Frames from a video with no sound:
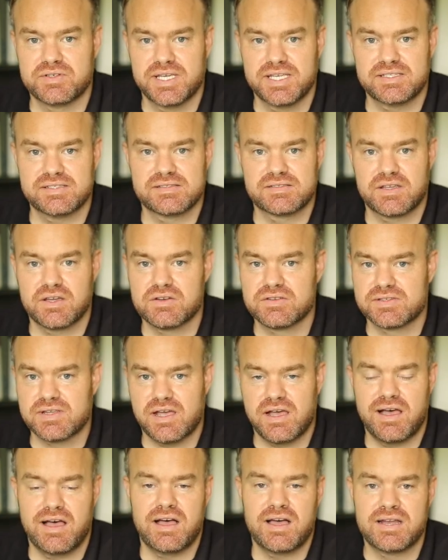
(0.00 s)
He just goes
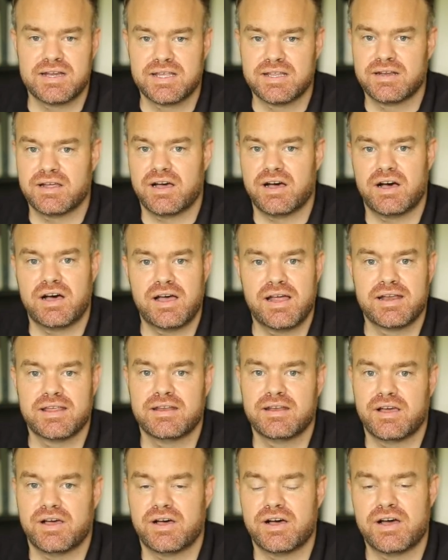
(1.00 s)
on and on
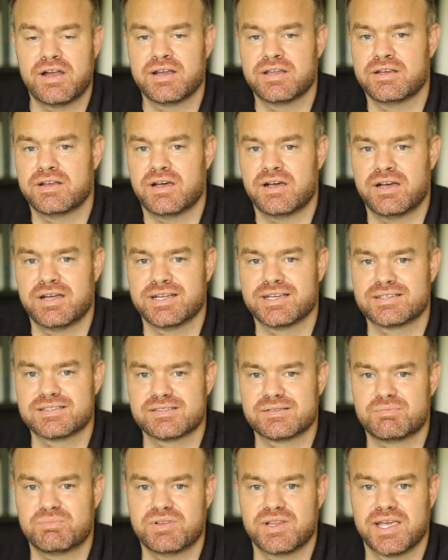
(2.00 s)
and on and on
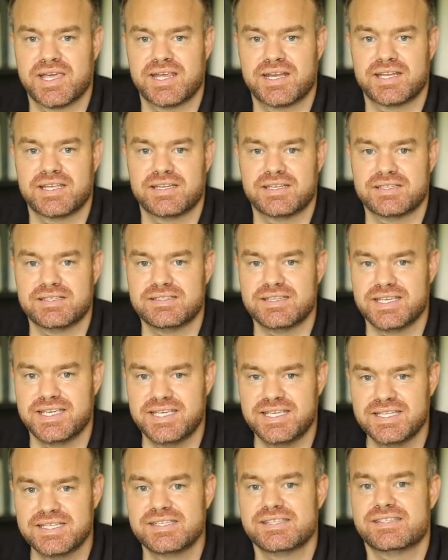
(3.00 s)
explaining
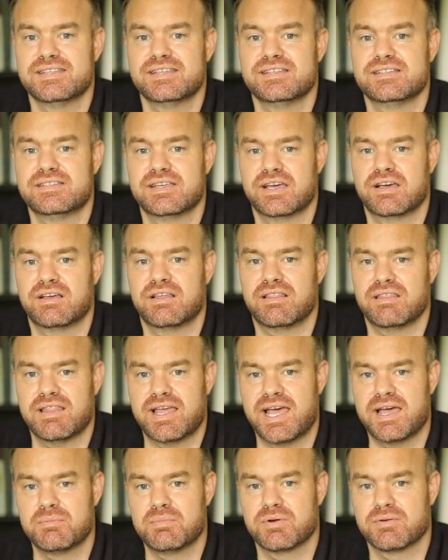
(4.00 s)
in detail,
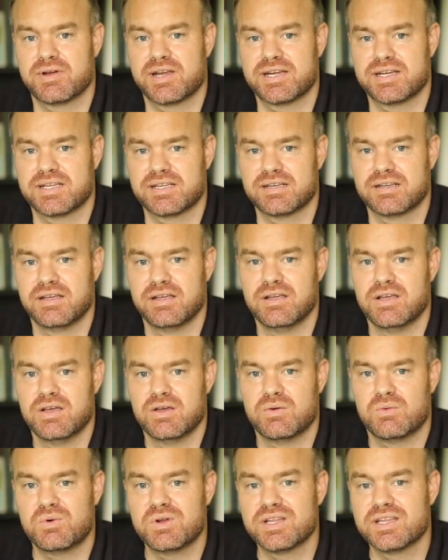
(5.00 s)
elaborating
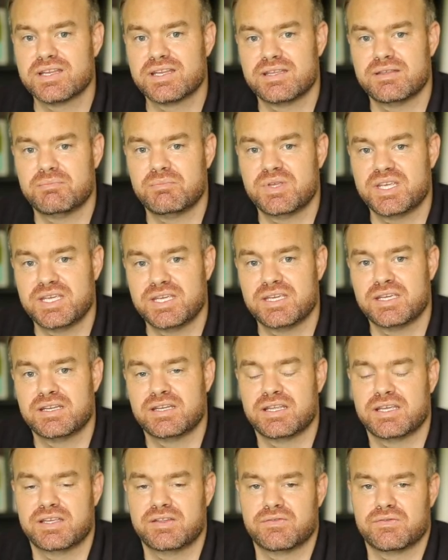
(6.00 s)
what did he
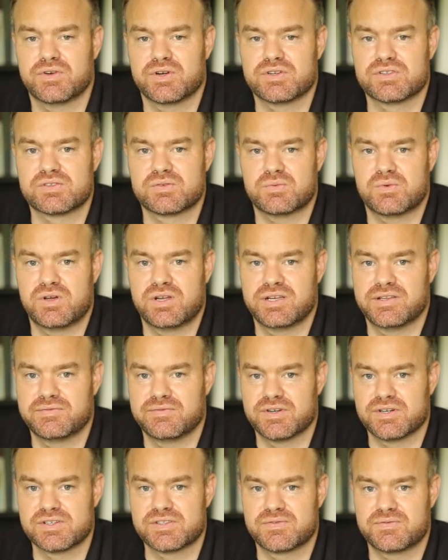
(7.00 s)
mean in verse one and
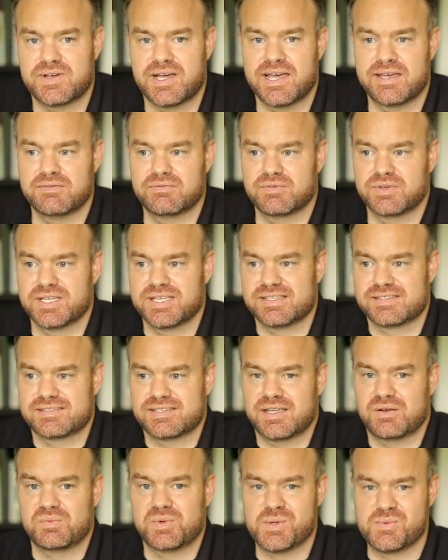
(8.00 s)
verse five when he
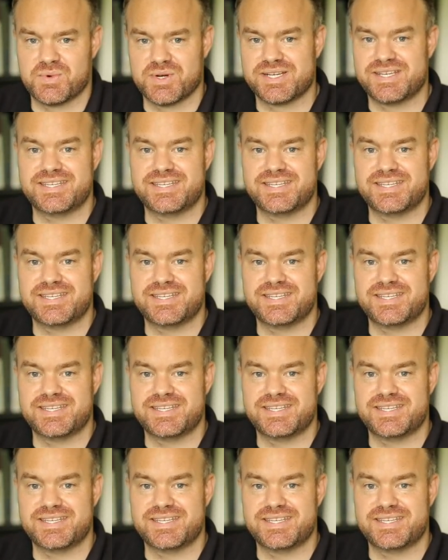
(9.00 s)
said we were